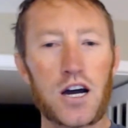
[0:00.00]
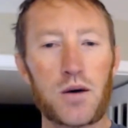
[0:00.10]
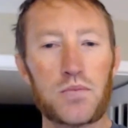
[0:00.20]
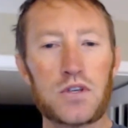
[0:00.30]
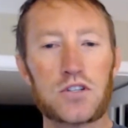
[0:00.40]

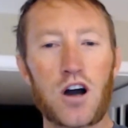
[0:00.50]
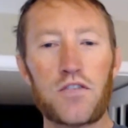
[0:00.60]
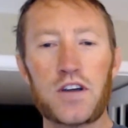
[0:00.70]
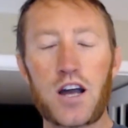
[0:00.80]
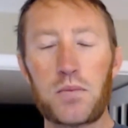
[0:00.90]
This coffee
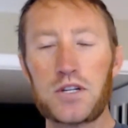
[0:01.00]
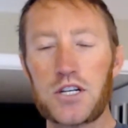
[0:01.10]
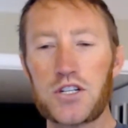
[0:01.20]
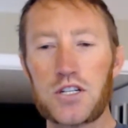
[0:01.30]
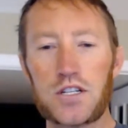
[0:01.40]

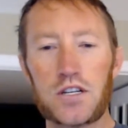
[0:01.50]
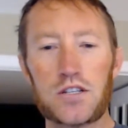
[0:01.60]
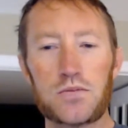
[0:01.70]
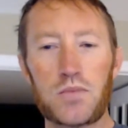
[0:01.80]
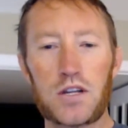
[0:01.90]
competition
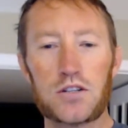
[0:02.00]
is meant